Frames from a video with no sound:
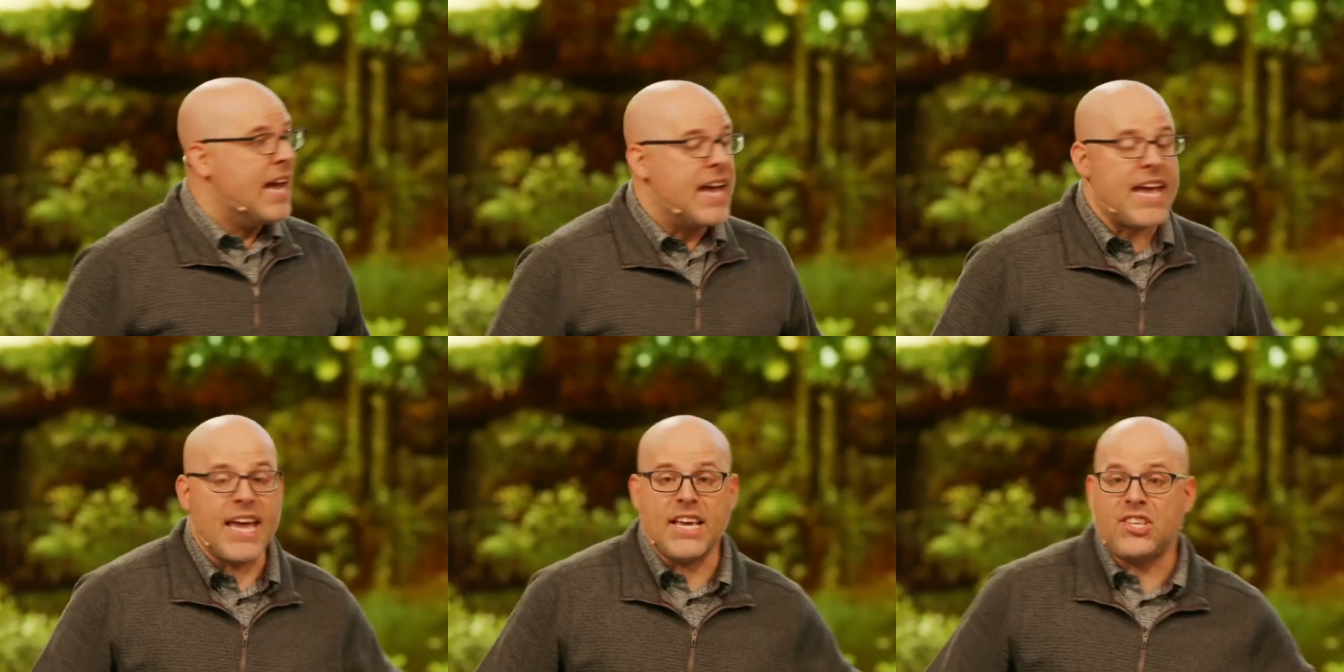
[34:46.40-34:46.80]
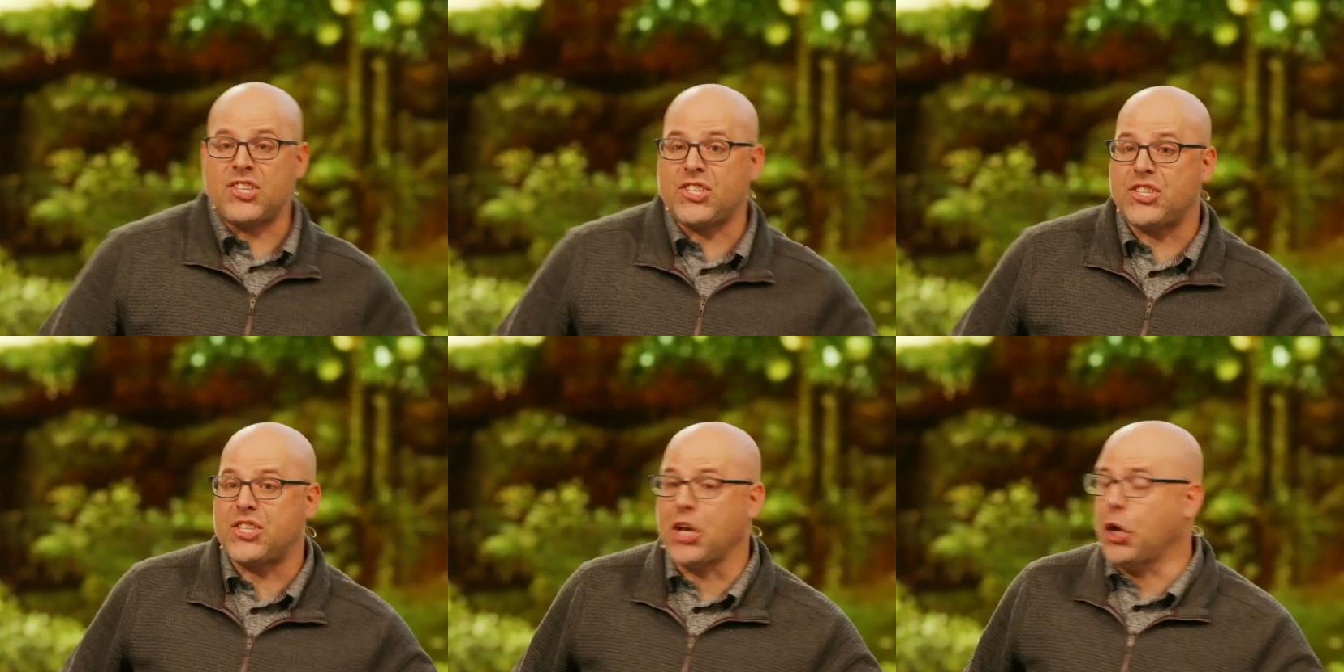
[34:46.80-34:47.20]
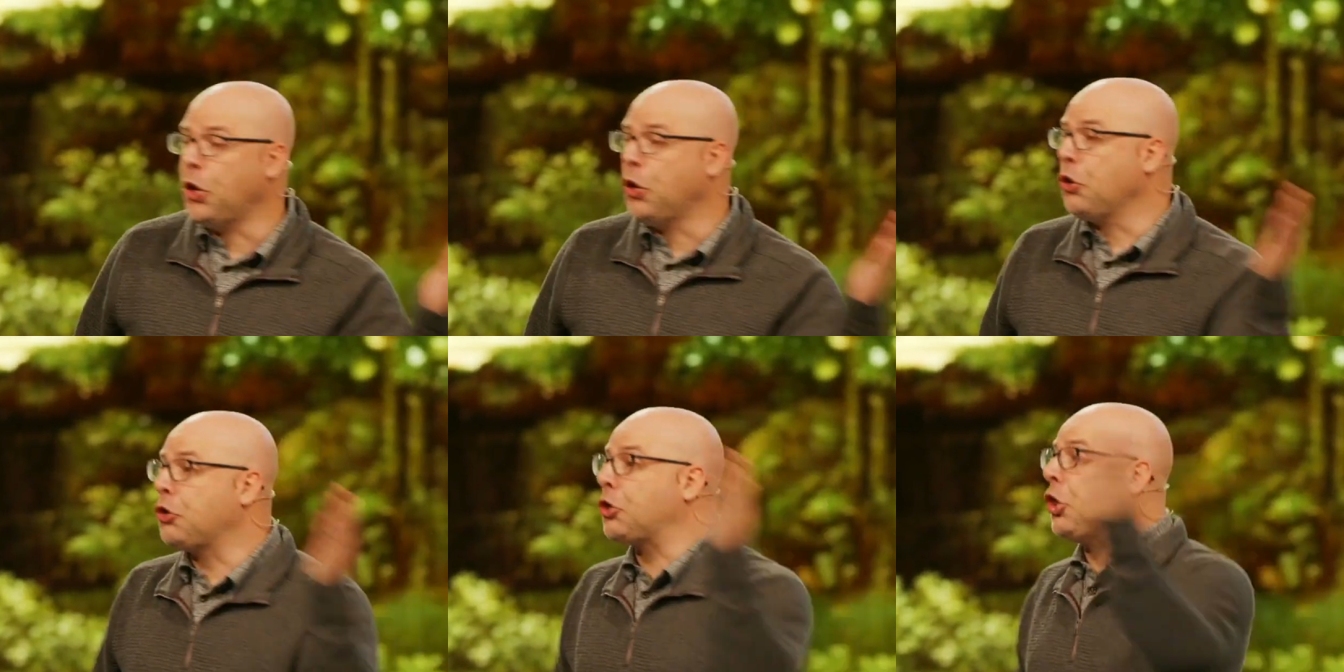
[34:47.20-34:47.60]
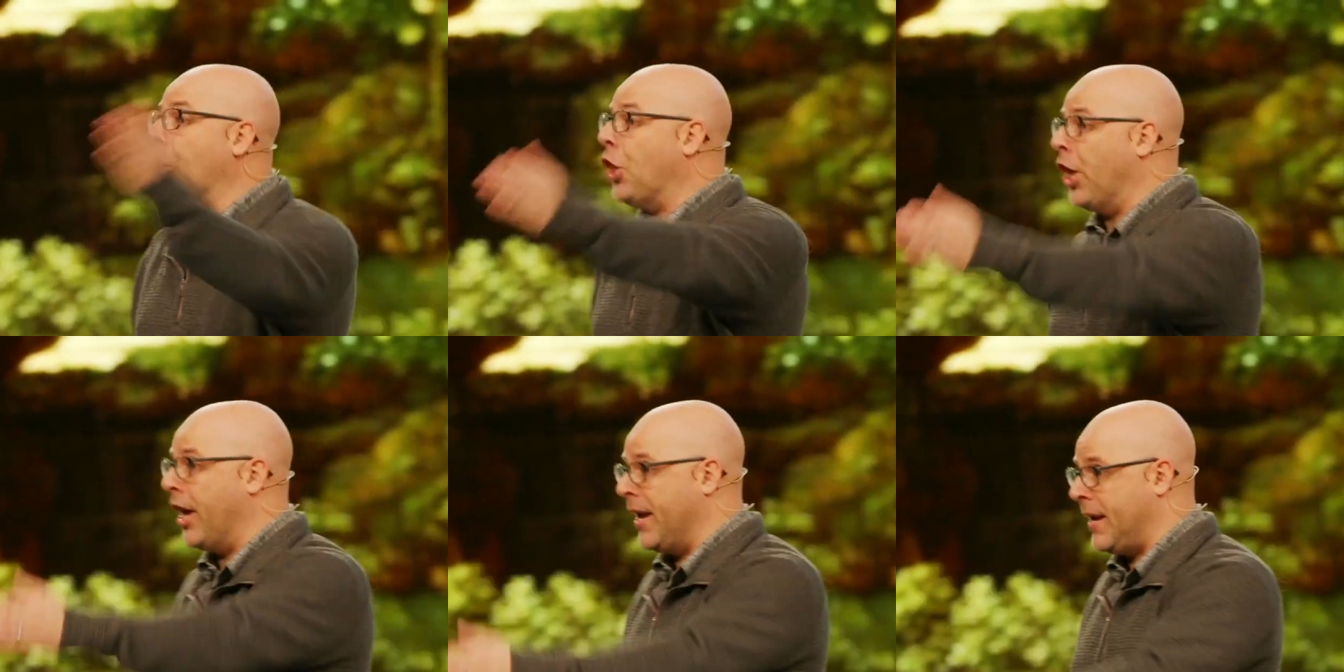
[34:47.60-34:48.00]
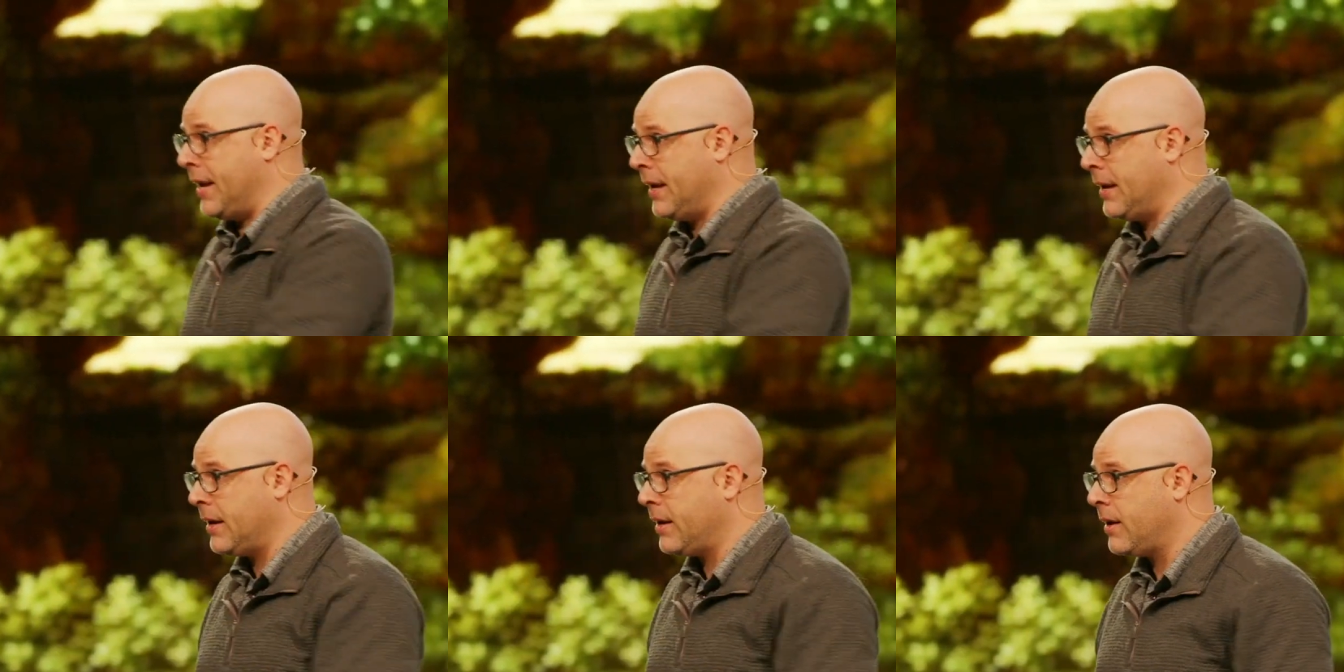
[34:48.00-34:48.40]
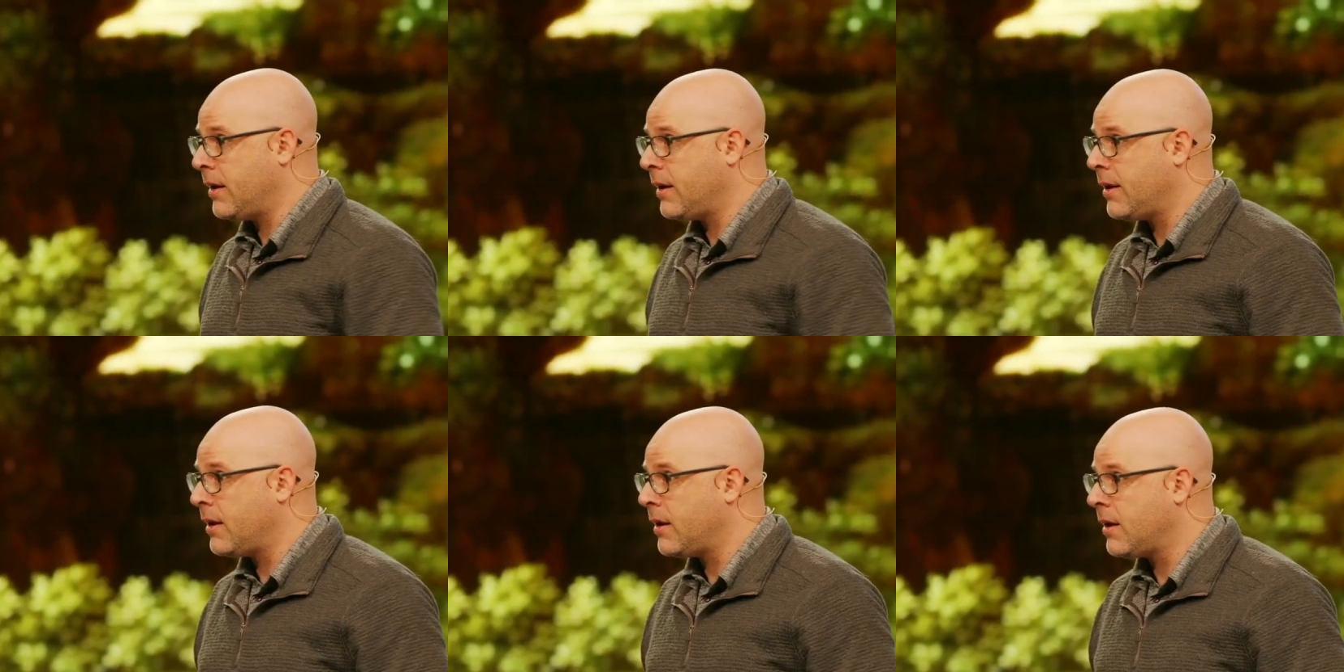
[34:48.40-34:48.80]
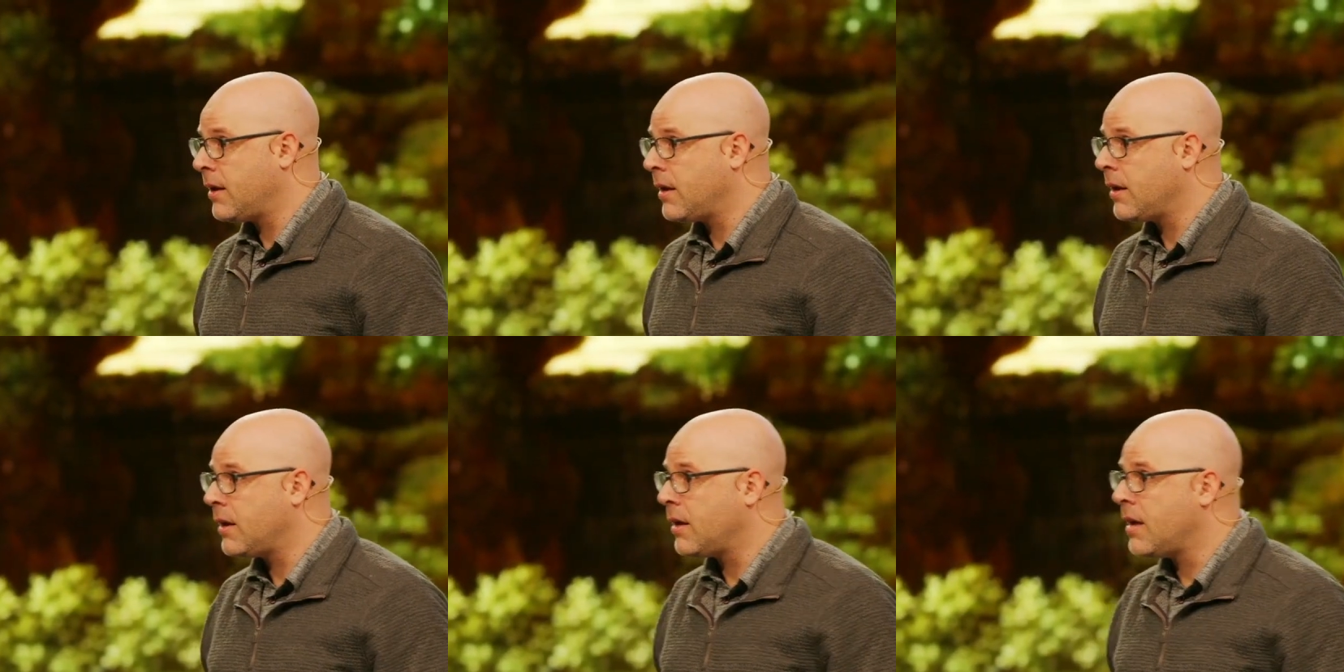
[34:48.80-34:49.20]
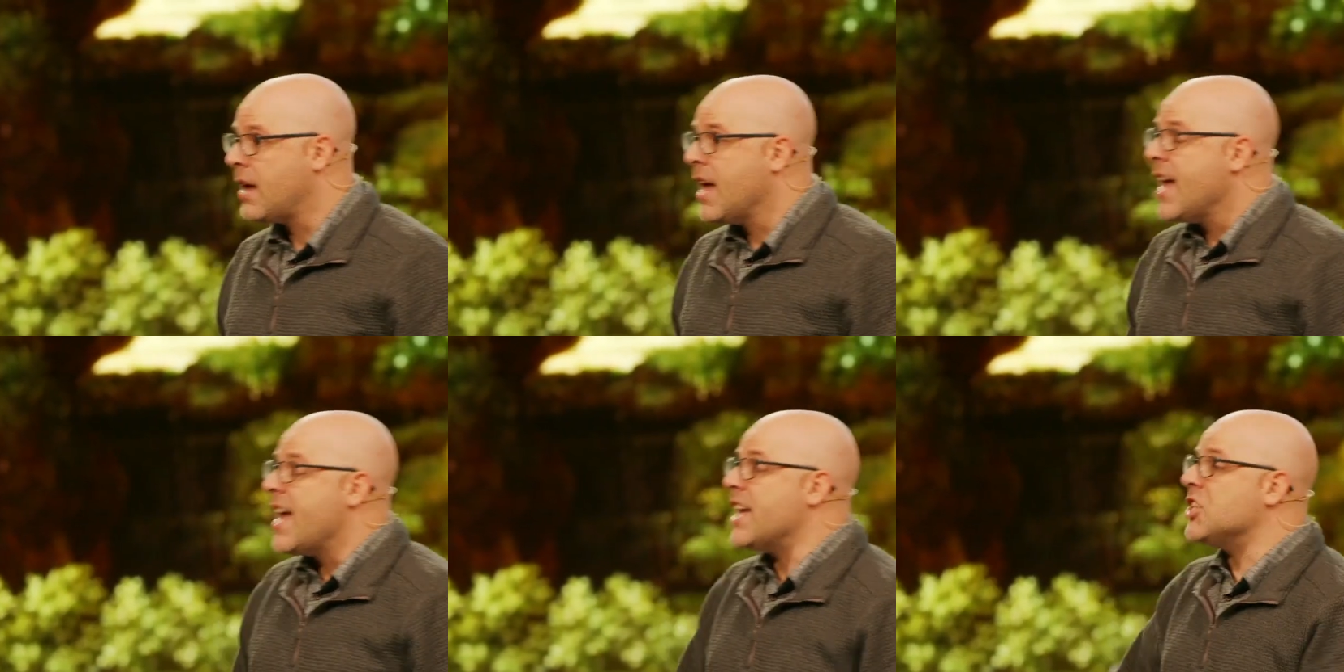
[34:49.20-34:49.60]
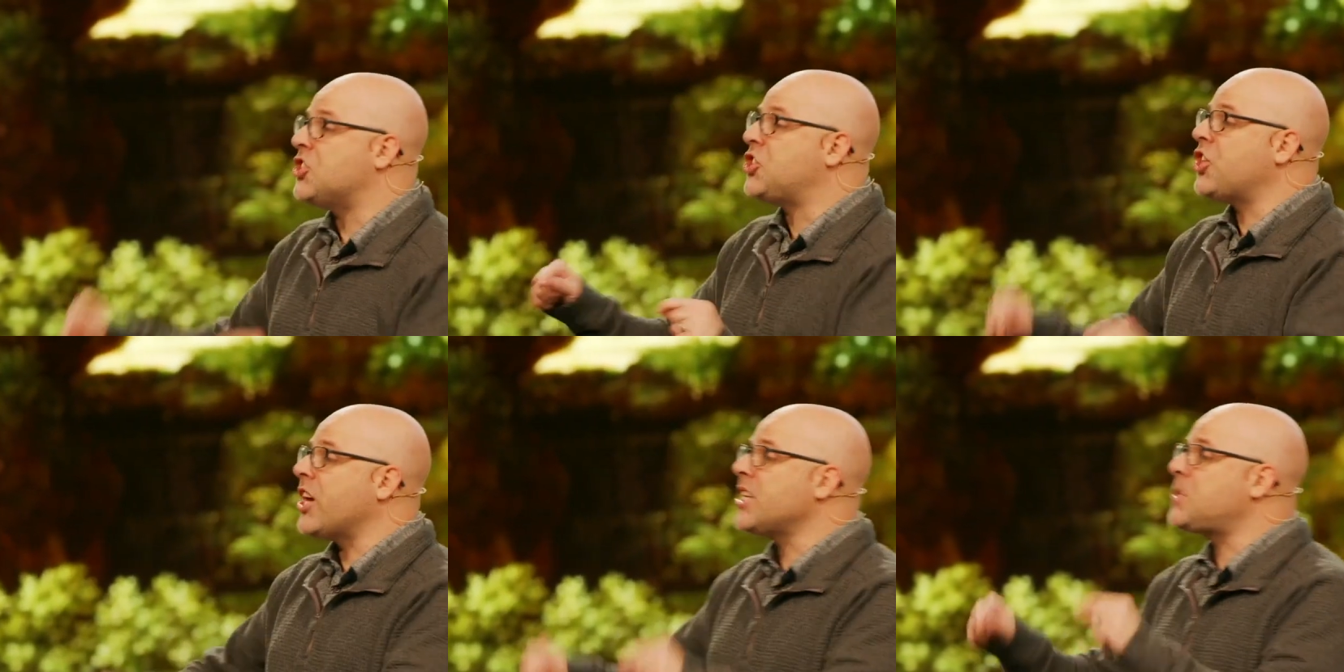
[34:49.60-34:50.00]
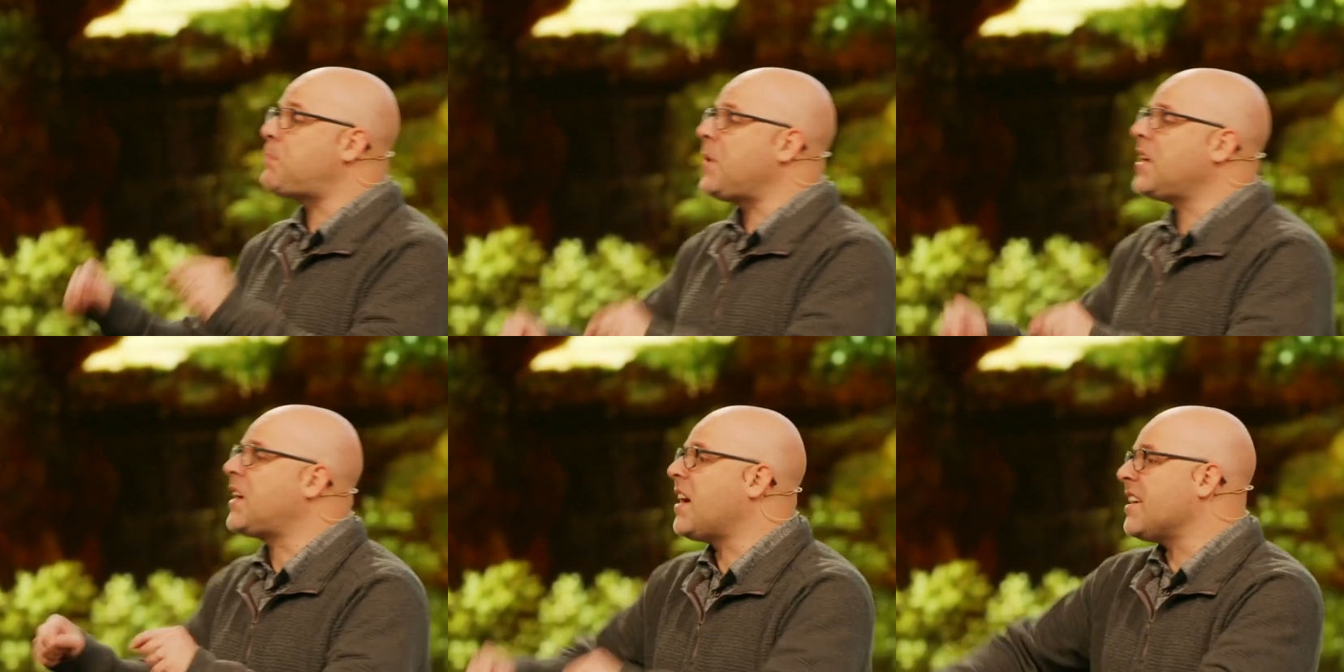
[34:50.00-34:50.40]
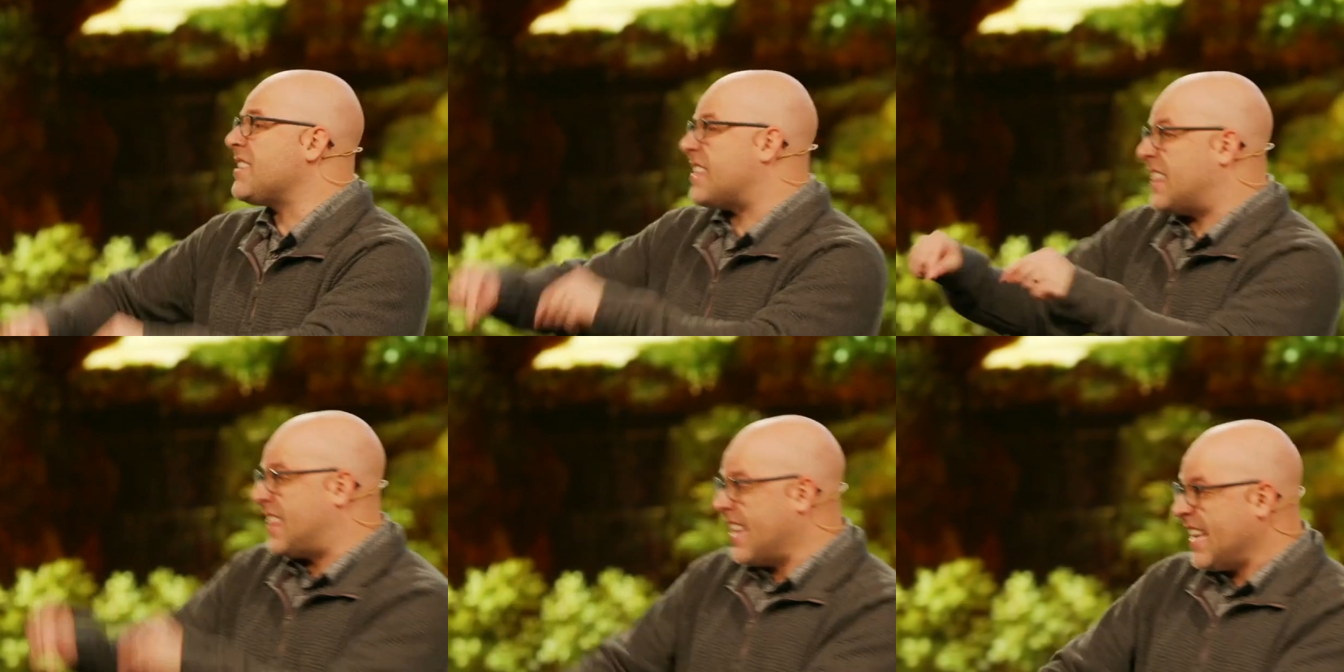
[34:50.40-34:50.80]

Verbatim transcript: He's still good. And just because